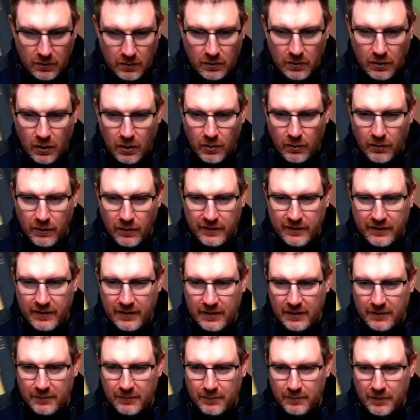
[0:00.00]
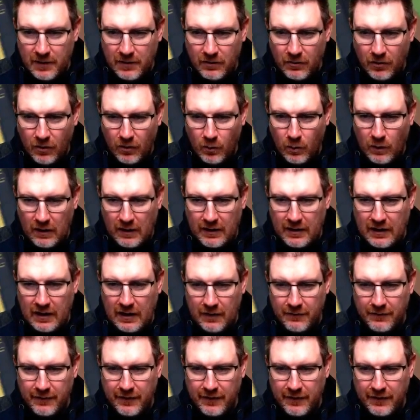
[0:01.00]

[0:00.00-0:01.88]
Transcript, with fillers: Oh, he's hit it, but not well enough,